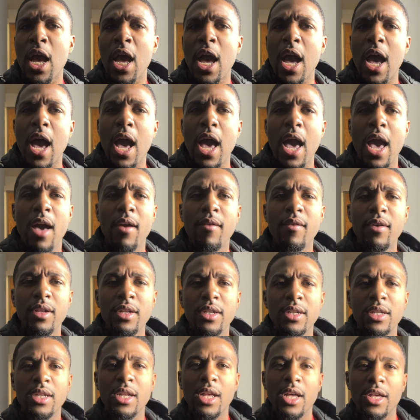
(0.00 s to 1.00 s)
I have
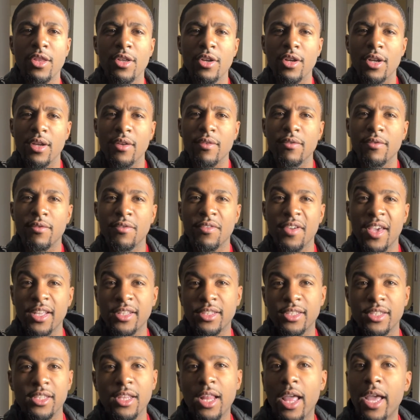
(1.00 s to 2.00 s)
another event
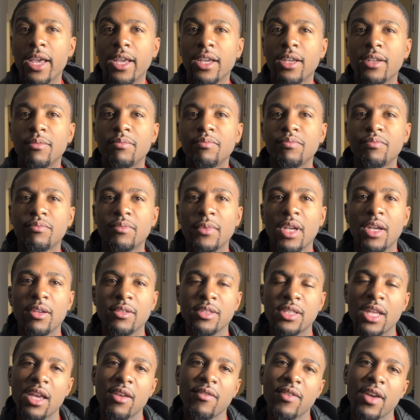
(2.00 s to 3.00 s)
like I'm not gonna
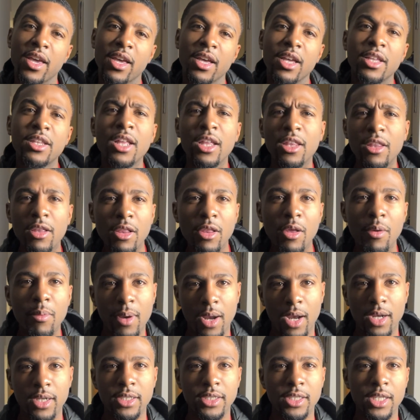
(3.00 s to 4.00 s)
say event. Another little
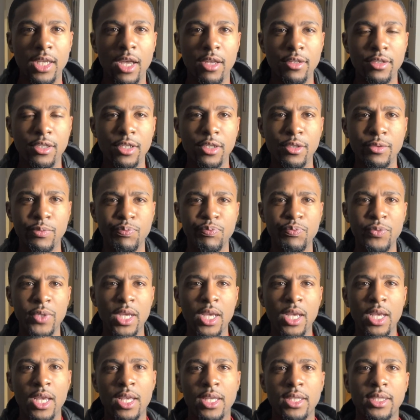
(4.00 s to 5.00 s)
party to go to
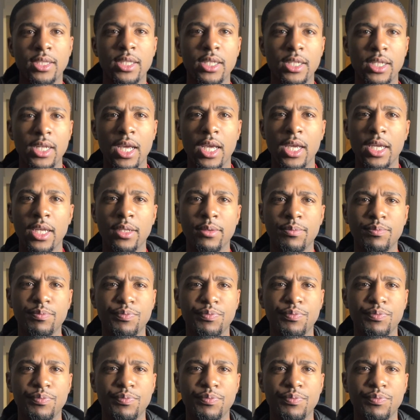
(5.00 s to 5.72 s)
tonight.